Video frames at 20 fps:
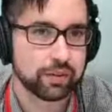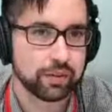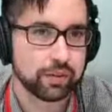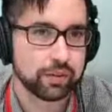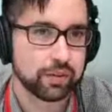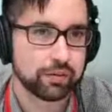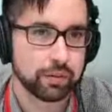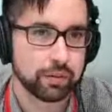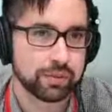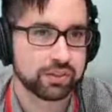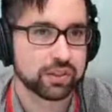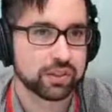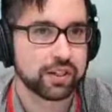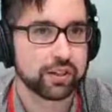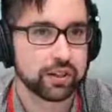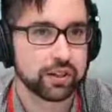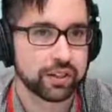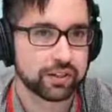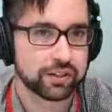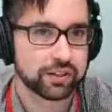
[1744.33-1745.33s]
from a
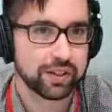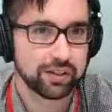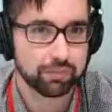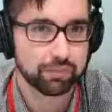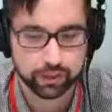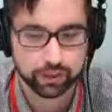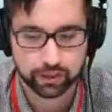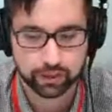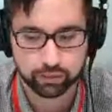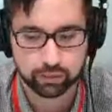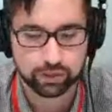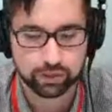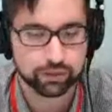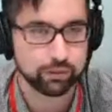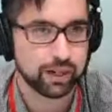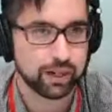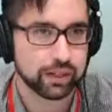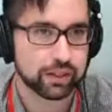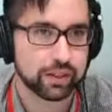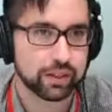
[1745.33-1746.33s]
security standpoint with
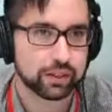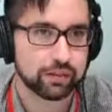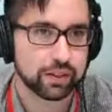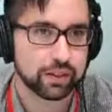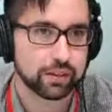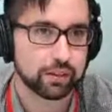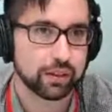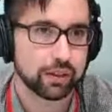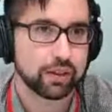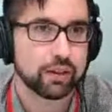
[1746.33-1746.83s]
Rack Connect V3.